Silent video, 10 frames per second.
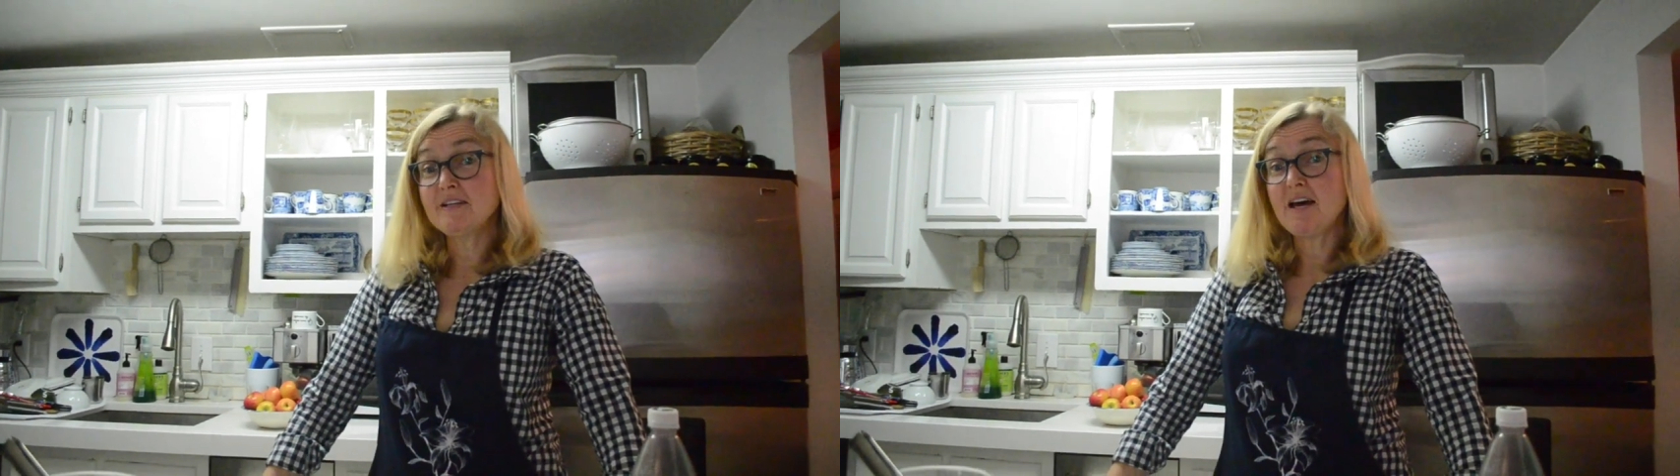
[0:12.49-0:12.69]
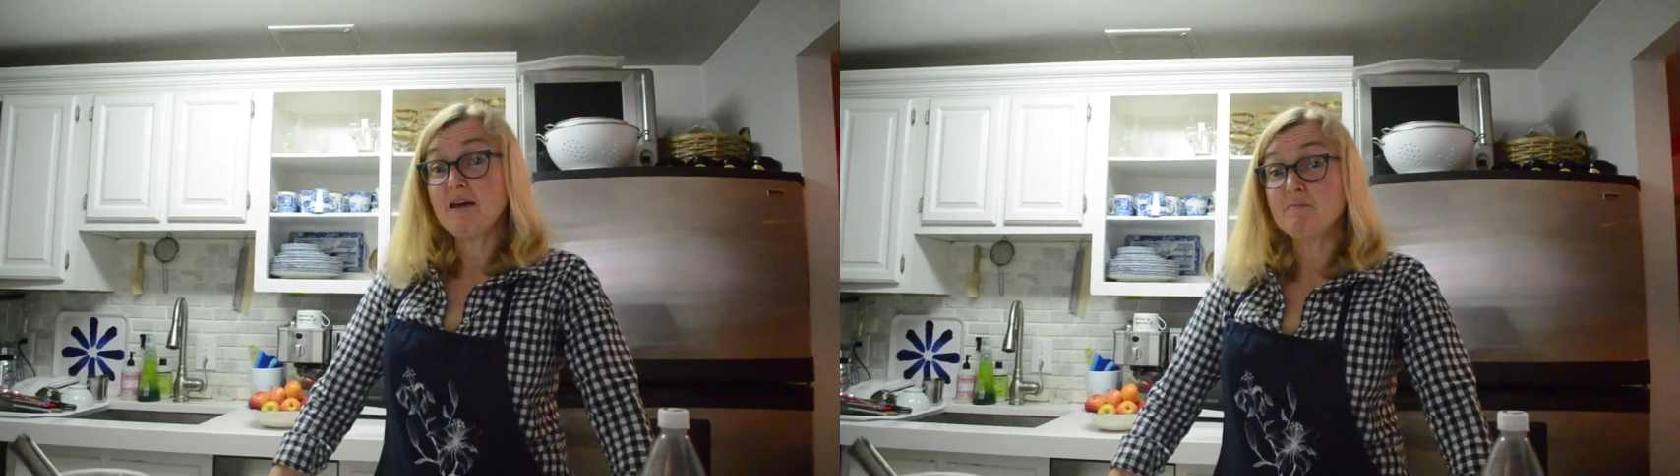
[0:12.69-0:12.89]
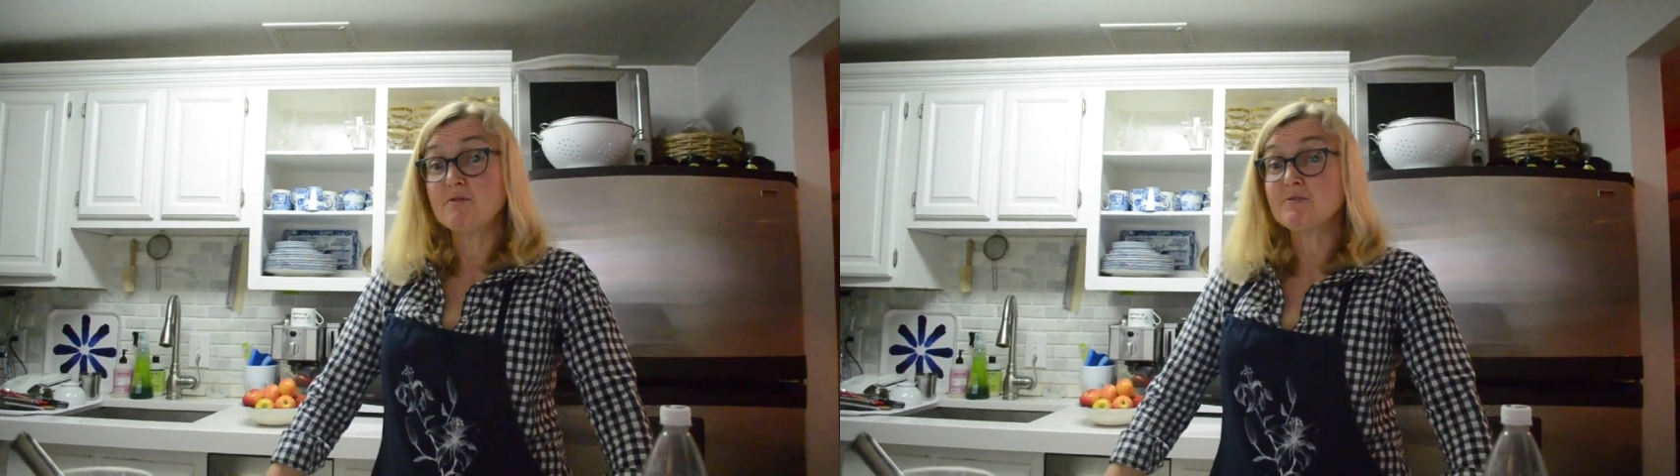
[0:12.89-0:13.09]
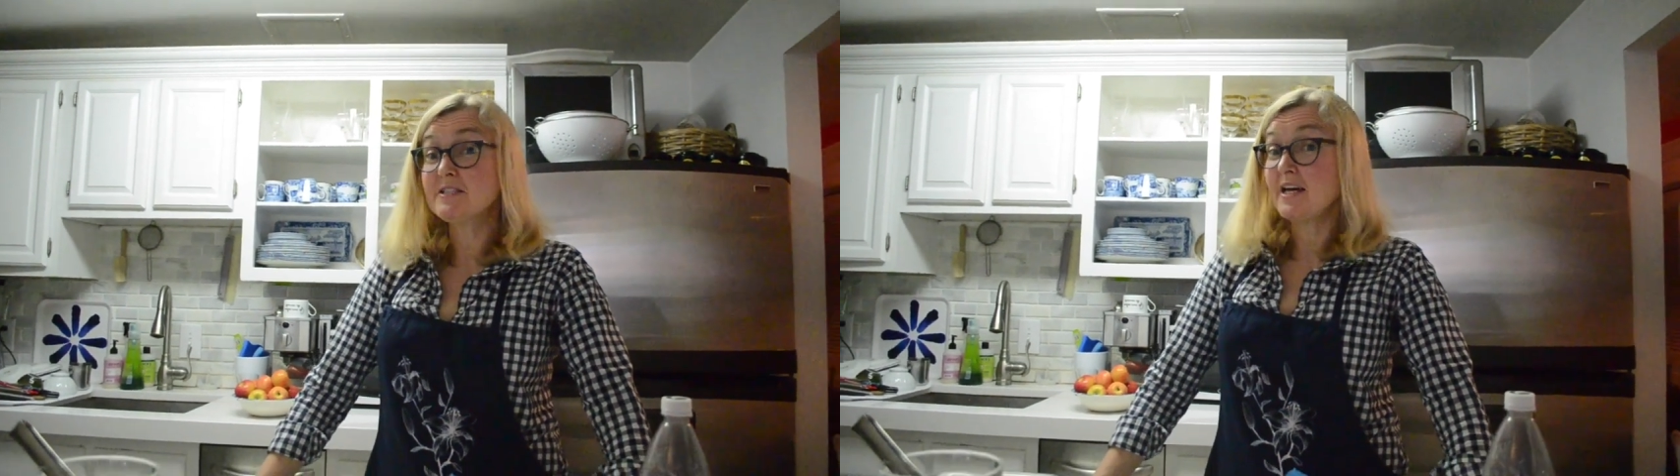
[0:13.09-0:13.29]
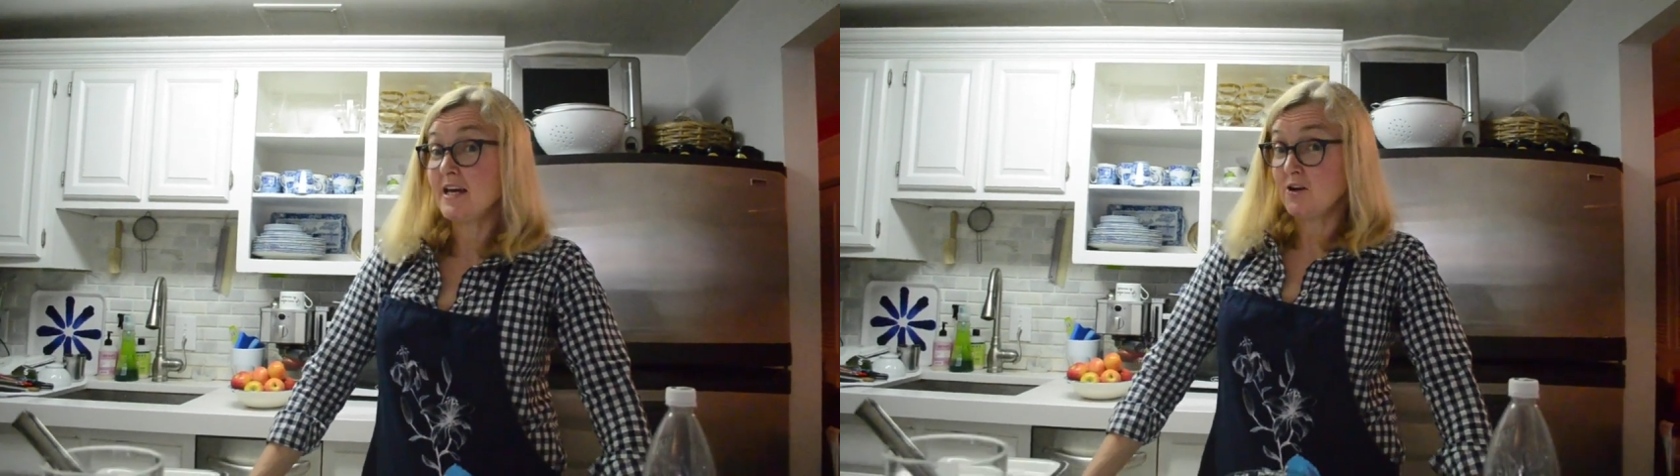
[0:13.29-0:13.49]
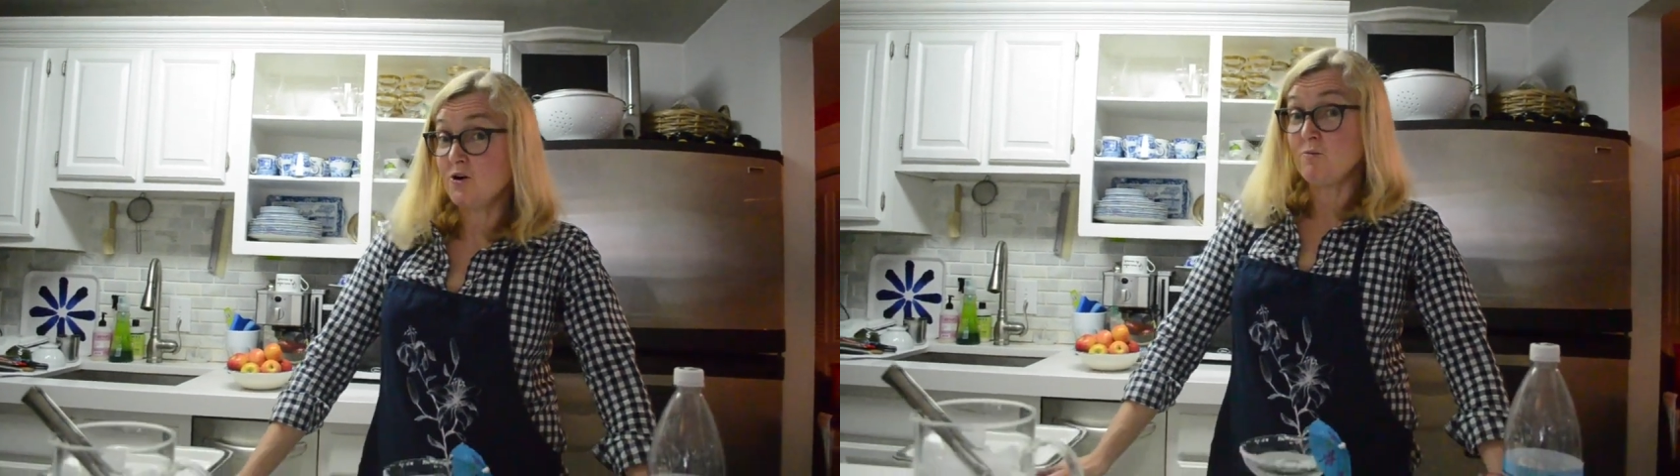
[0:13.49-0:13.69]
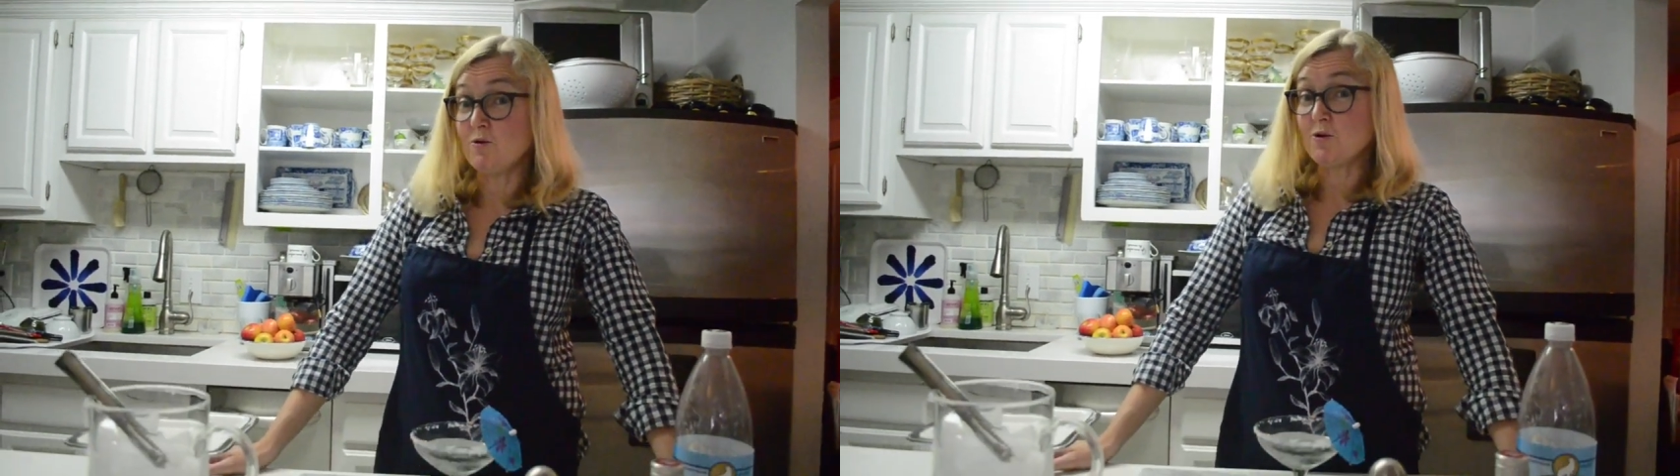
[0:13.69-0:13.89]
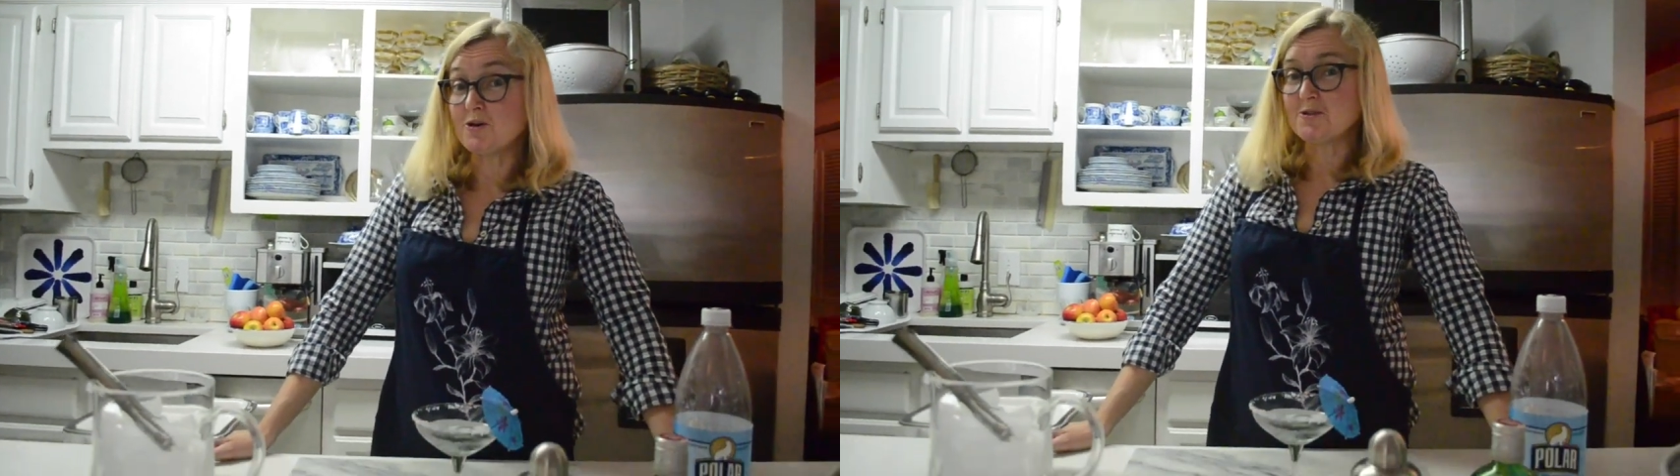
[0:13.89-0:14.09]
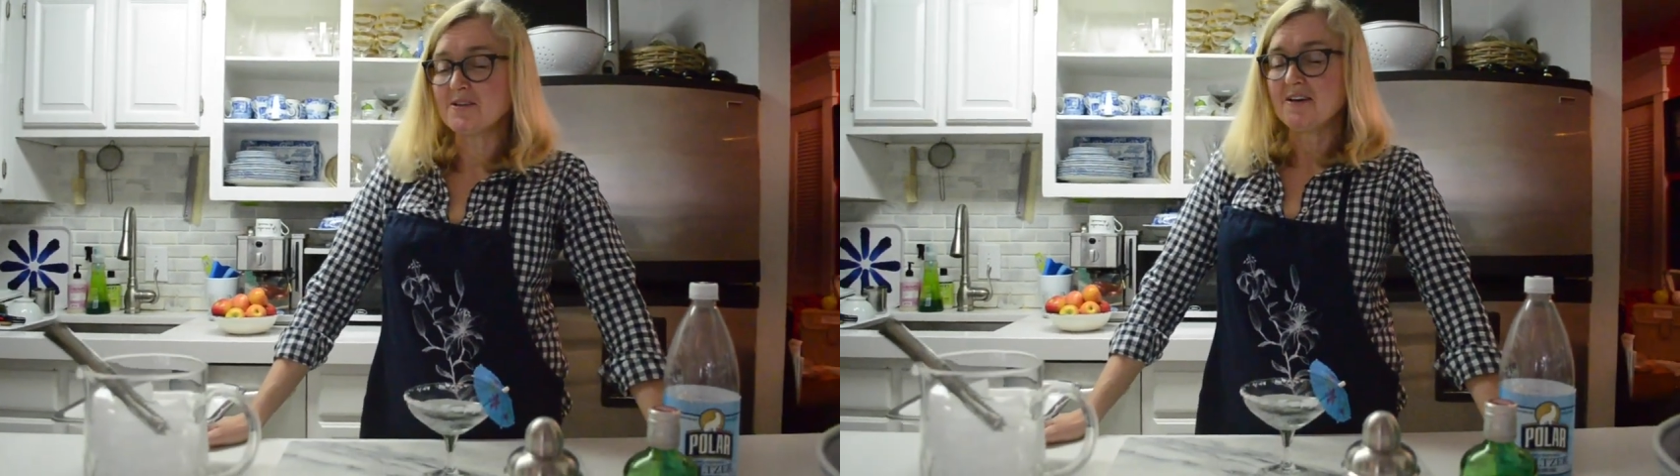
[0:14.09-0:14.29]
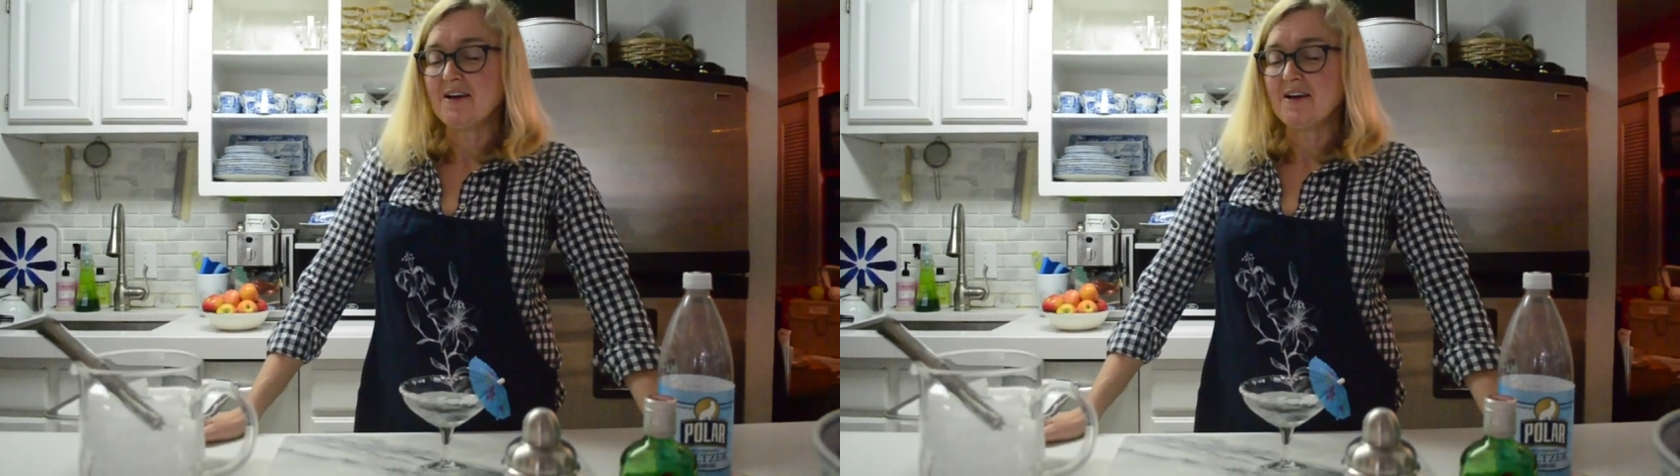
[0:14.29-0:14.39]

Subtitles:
time of stay-at-home orders,